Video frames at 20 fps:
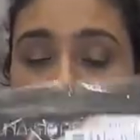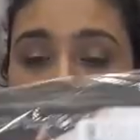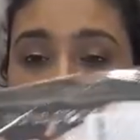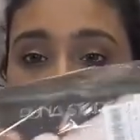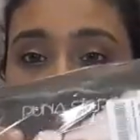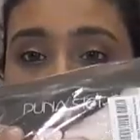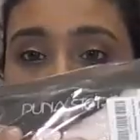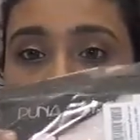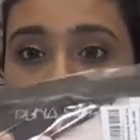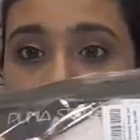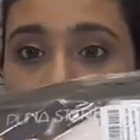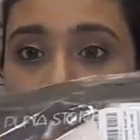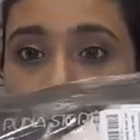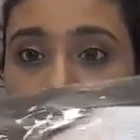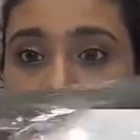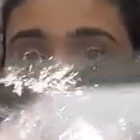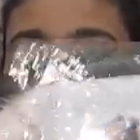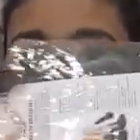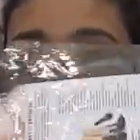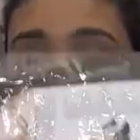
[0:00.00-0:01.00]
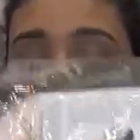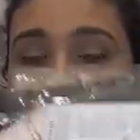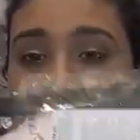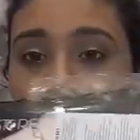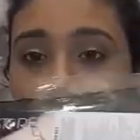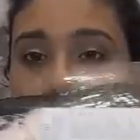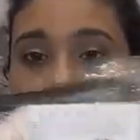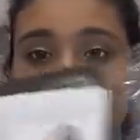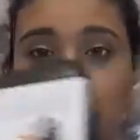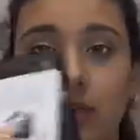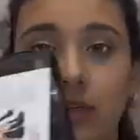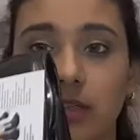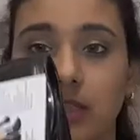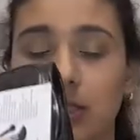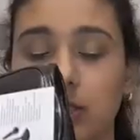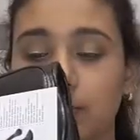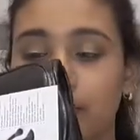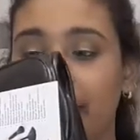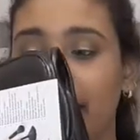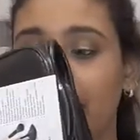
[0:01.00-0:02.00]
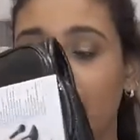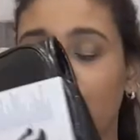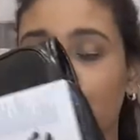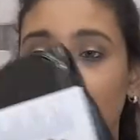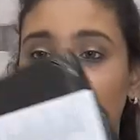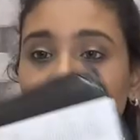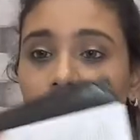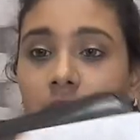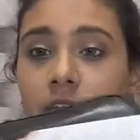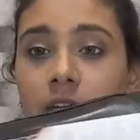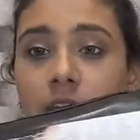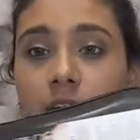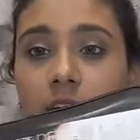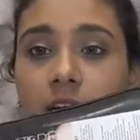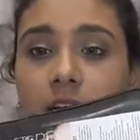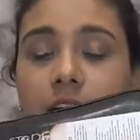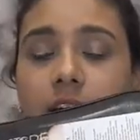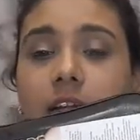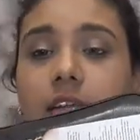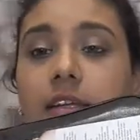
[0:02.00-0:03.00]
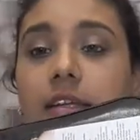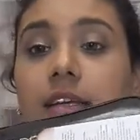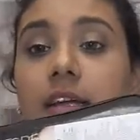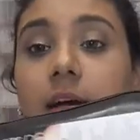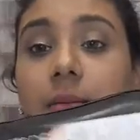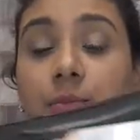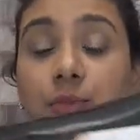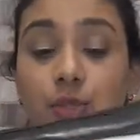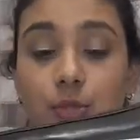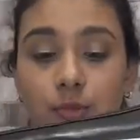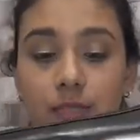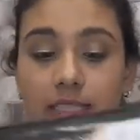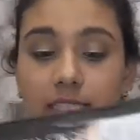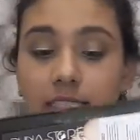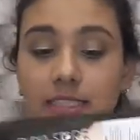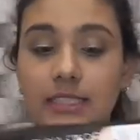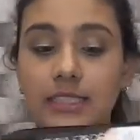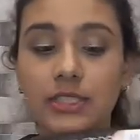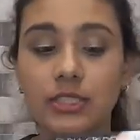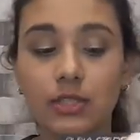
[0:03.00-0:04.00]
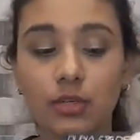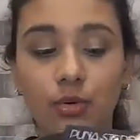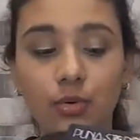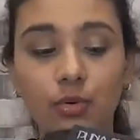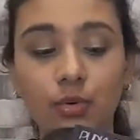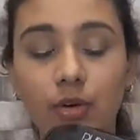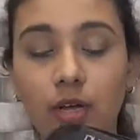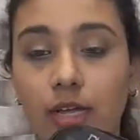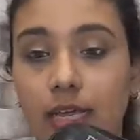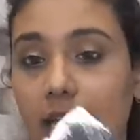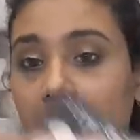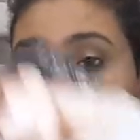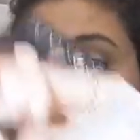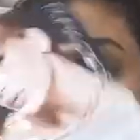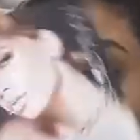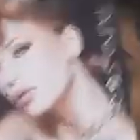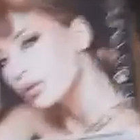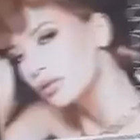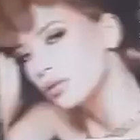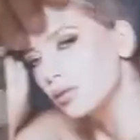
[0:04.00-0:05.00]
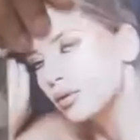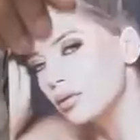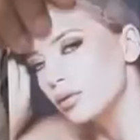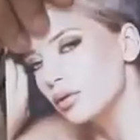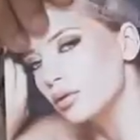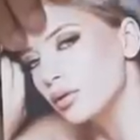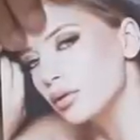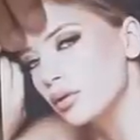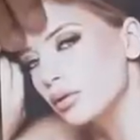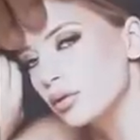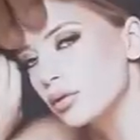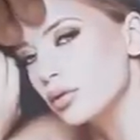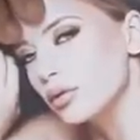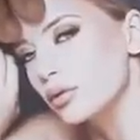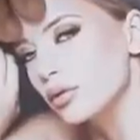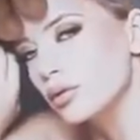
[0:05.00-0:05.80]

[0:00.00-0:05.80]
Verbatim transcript: Now this is the one, it's packaging. It comes with its catalog, small